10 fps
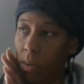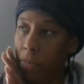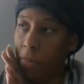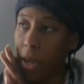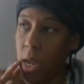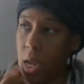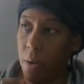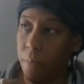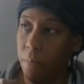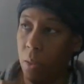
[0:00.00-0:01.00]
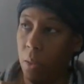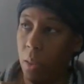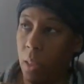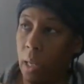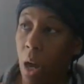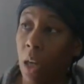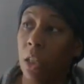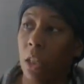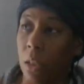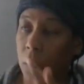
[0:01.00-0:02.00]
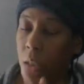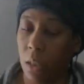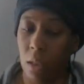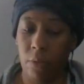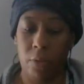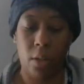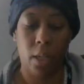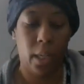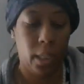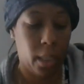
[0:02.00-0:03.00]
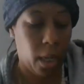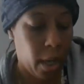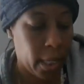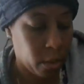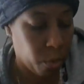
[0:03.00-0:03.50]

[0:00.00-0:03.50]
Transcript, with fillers: be like a hunger, you know, for it. And as a